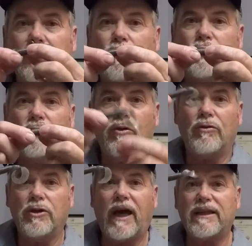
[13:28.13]
What you're
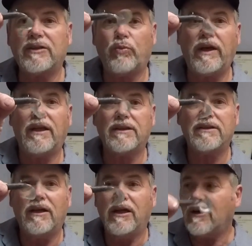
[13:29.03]
doing. You got this
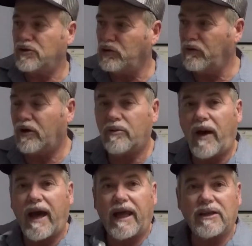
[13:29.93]
weedless because you're reeling it
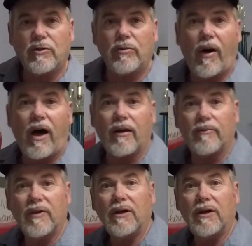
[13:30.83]
back and it's on the bottom.